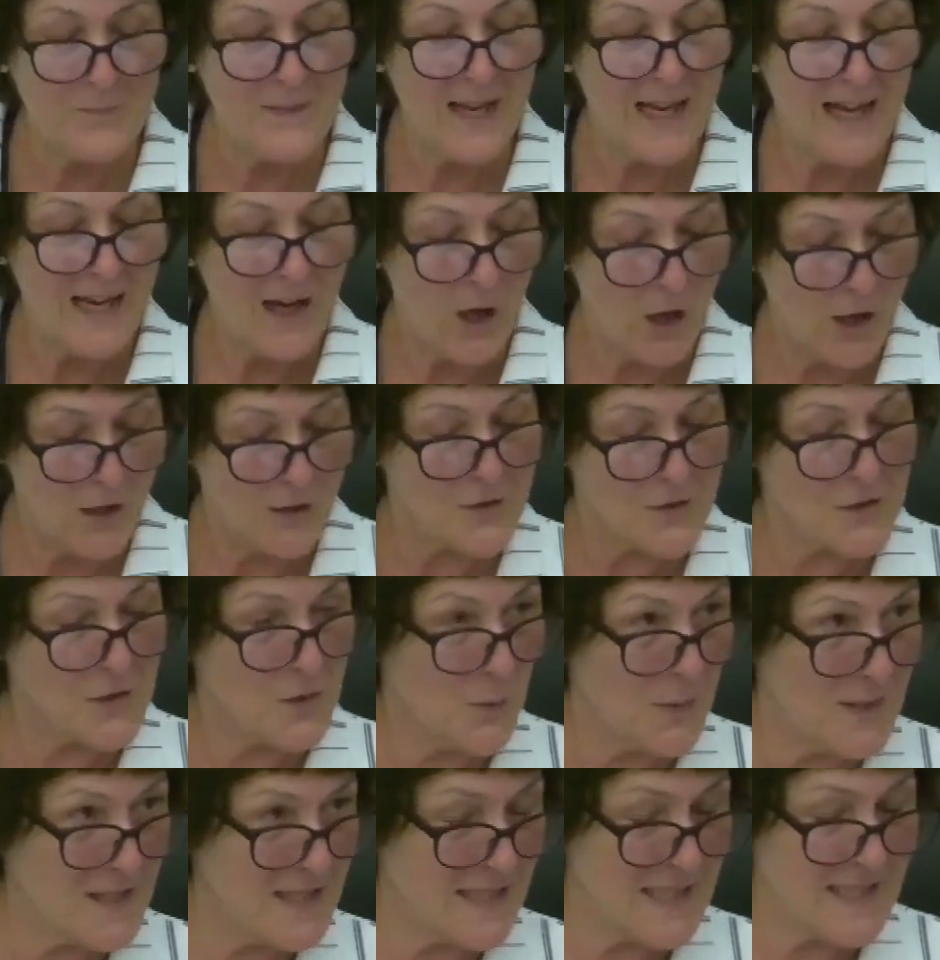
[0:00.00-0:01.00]
also
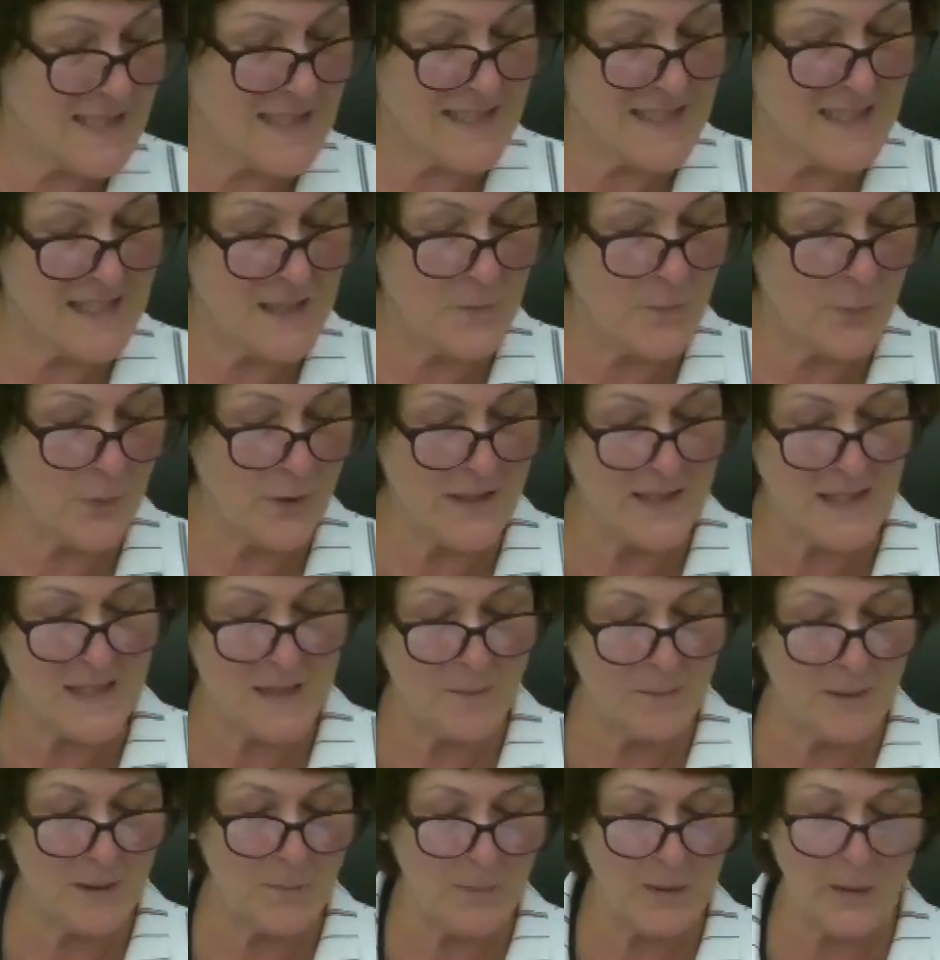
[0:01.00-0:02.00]
was an assistant
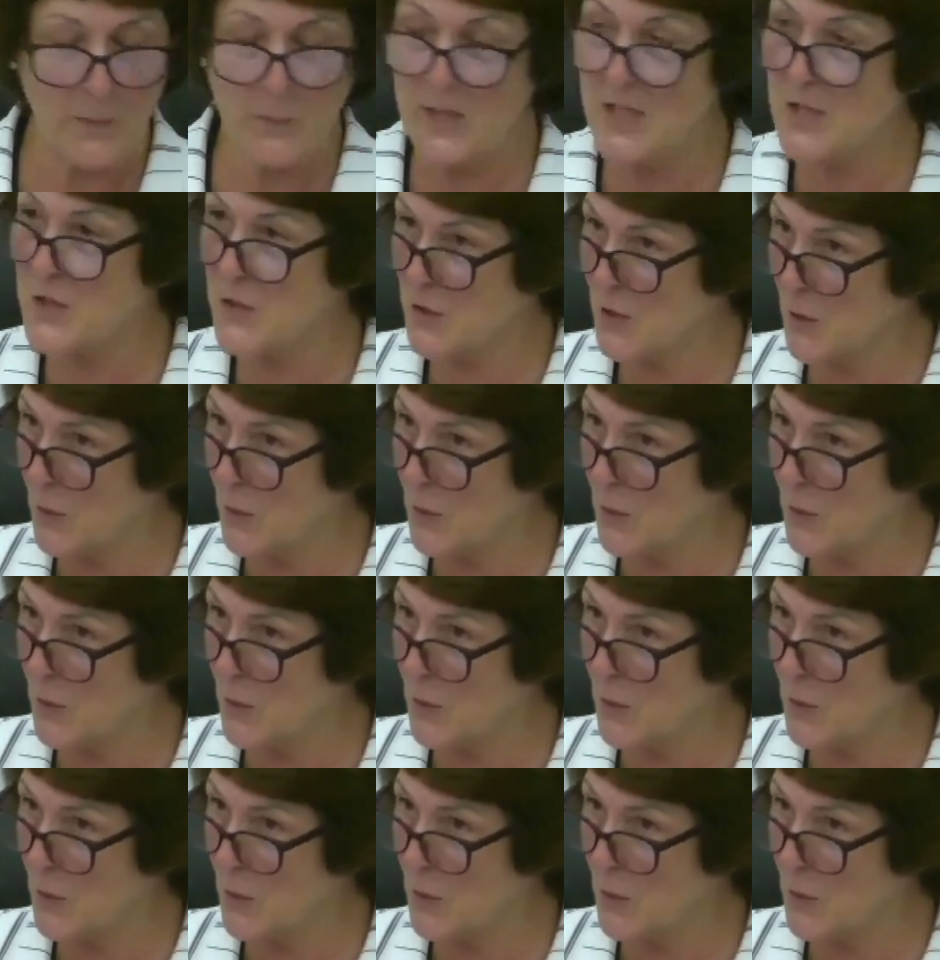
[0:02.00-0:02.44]
principal, but we stole